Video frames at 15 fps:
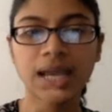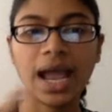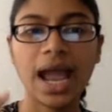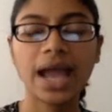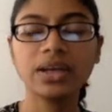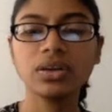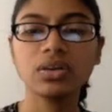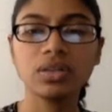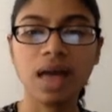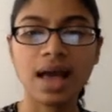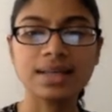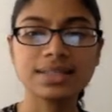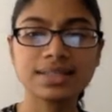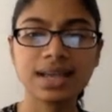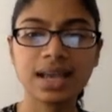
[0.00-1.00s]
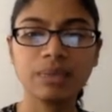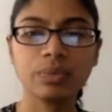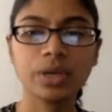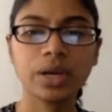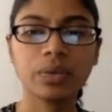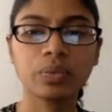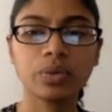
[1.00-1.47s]
I know last time when I
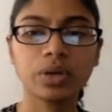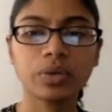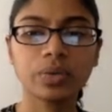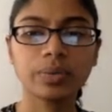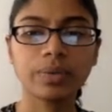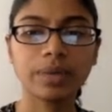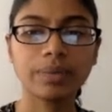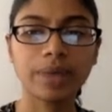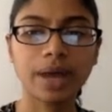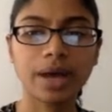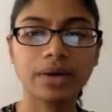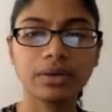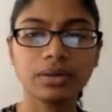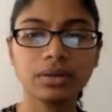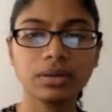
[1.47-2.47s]
worked with my paddle,